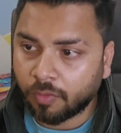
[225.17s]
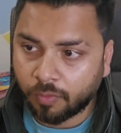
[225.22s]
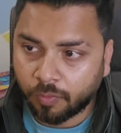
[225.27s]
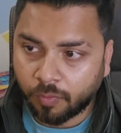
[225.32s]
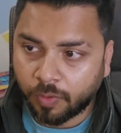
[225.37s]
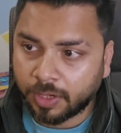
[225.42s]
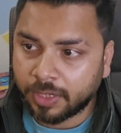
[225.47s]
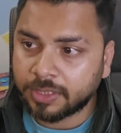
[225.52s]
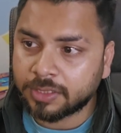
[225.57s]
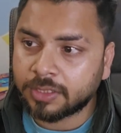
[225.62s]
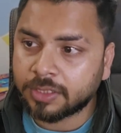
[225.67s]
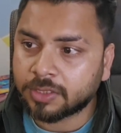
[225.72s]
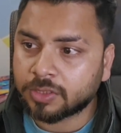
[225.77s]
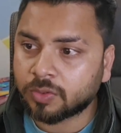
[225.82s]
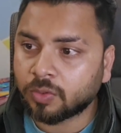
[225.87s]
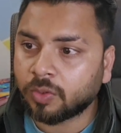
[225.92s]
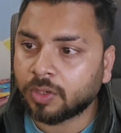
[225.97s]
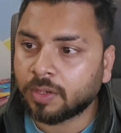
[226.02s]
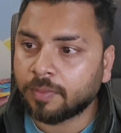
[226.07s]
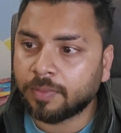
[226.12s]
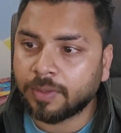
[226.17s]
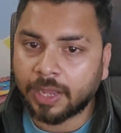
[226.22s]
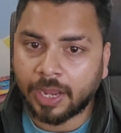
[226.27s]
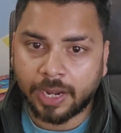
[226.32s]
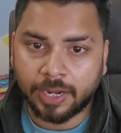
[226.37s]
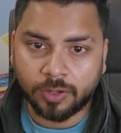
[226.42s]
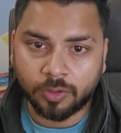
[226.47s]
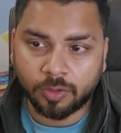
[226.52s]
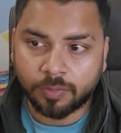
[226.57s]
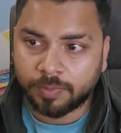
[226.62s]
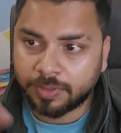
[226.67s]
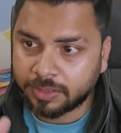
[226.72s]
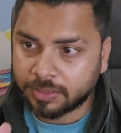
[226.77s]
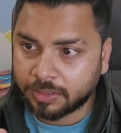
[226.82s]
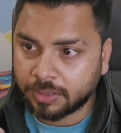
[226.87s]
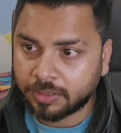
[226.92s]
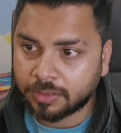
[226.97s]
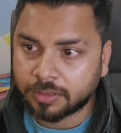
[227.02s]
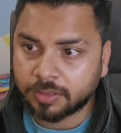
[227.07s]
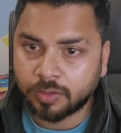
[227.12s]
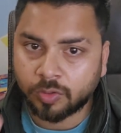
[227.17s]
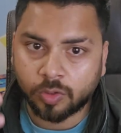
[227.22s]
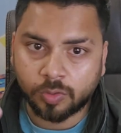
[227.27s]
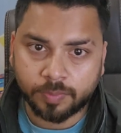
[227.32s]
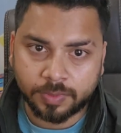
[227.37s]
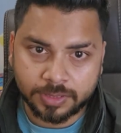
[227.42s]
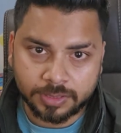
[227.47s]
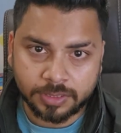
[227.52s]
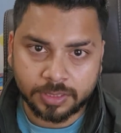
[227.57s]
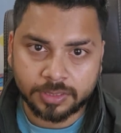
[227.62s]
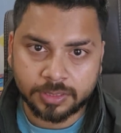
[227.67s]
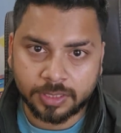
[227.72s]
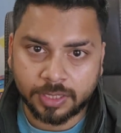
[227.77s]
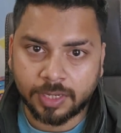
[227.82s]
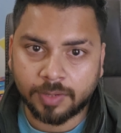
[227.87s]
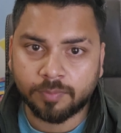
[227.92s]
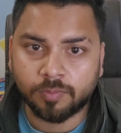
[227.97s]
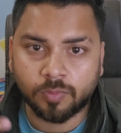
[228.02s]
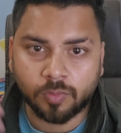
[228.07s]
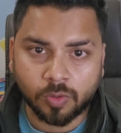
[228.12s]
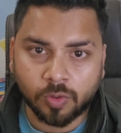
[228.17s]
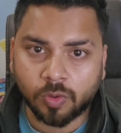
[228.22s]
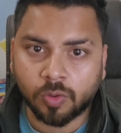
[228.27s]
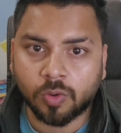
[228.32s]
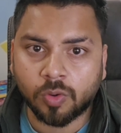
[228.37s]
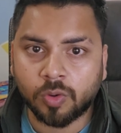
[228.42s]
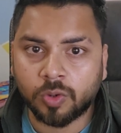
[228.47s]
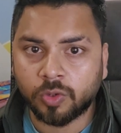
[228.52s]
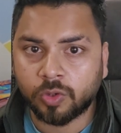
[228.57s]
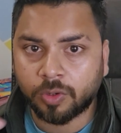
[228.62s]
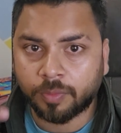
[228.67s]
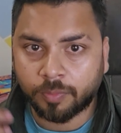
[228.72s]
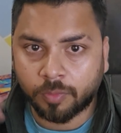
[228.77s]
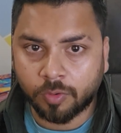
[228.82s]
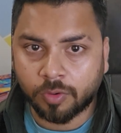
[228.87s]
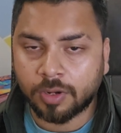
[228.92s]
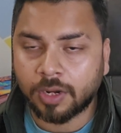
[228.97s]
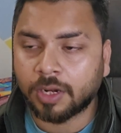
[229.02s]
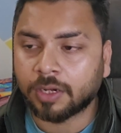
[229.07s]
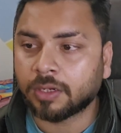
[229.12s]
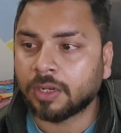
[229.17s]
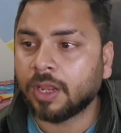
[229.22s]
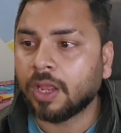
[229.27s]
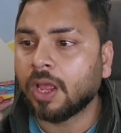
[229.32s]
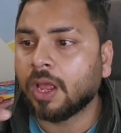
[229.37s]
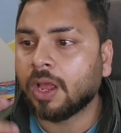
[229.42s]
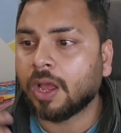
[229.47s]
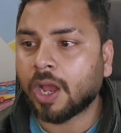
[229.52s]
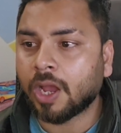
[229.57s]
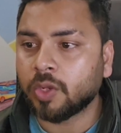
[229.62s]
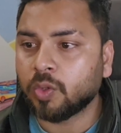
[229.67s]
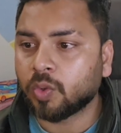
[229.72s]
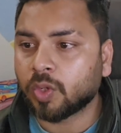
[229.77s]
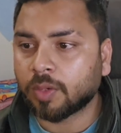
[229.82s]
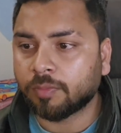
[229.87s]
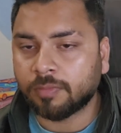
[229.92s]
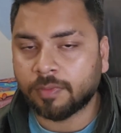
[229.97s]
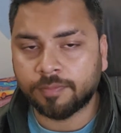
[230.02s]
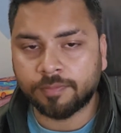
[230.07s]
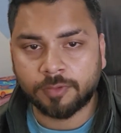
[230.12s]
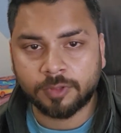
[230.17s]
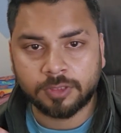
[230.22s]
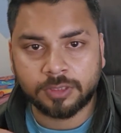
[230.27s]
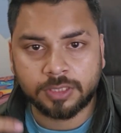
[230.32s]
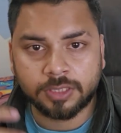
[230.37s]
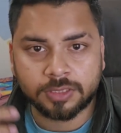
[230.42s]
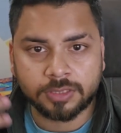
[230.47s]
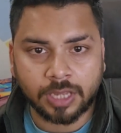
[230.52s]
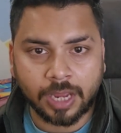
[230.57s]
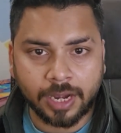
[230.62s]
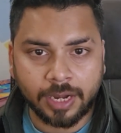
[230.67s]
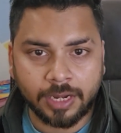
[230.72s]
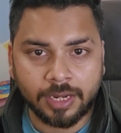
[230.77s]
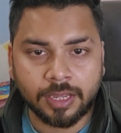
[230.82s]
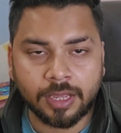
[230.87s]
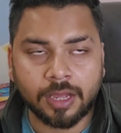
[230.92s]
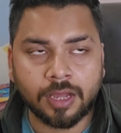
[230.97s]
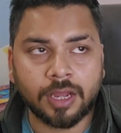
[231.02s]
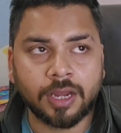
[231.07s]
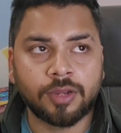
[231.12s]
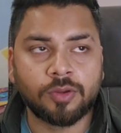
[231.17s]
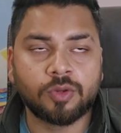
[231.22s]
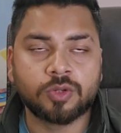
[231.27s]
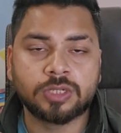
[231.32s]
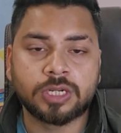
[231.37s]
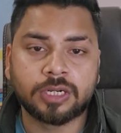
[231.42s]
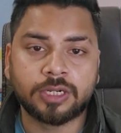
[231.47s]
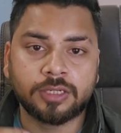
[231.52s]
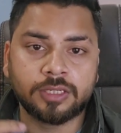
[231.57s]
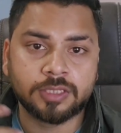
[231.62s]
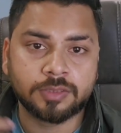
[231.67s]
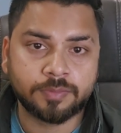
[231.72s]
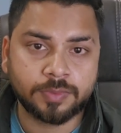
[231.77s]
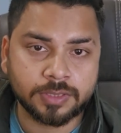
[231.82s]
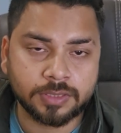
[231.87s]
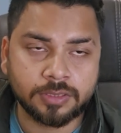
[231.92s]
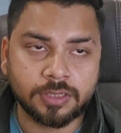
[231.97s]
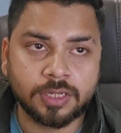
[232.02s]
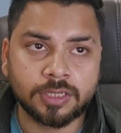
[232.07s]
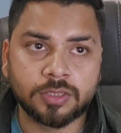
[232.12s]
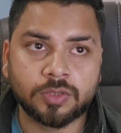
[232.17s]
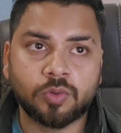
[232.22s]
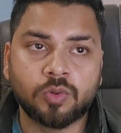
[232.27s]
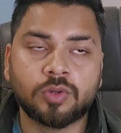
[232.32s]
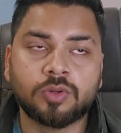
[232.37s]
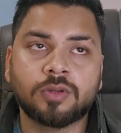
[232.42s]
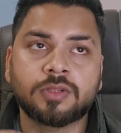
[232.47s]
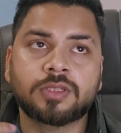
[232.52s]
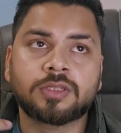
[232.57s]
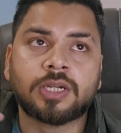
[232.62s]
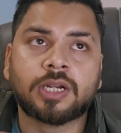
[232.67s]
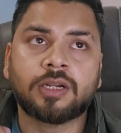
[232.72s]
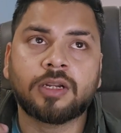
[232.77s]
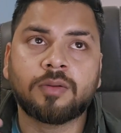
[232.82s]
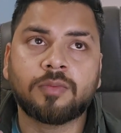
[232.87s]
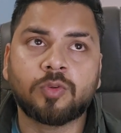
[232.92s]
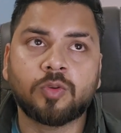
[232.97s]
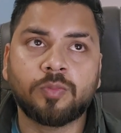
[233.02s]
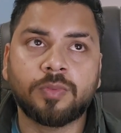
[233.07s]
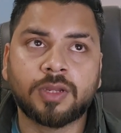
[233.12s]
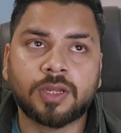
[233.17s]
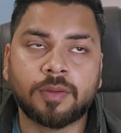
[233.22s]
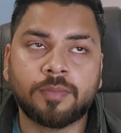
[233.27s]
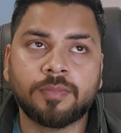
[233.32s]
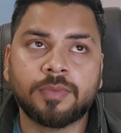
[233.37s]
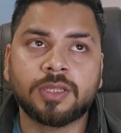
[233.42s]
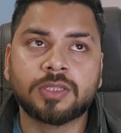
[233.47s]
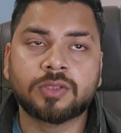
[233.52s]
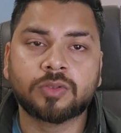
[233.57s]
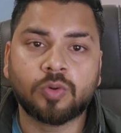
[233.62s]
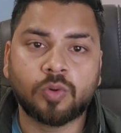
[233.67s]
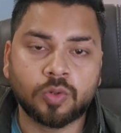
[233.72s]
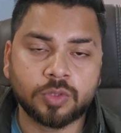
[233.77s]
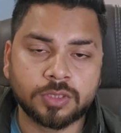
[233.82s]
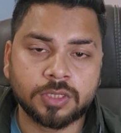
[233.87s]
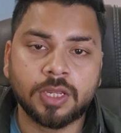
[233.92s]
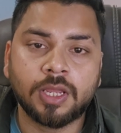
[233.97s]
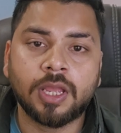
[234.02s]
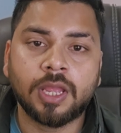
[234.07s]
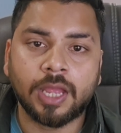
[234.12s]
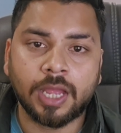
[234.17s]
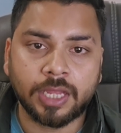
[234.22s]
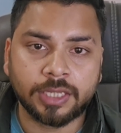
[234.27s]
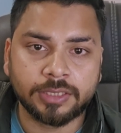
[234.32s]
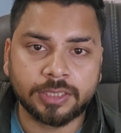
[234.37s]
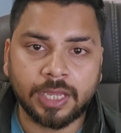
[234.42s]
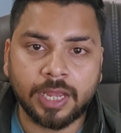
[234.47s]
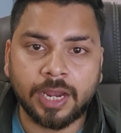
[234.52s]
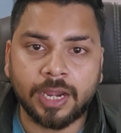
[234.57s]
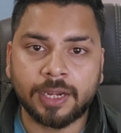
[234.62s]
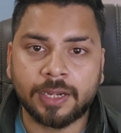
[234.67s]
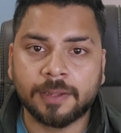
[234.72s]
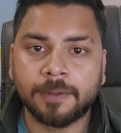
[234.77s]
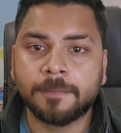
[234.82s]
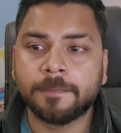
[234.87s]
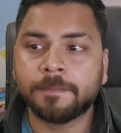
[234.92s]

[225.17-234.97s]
what is the story behind your business, your business name, logo, your product, how you come up with this idea and you started this business, you started to become this coach and that.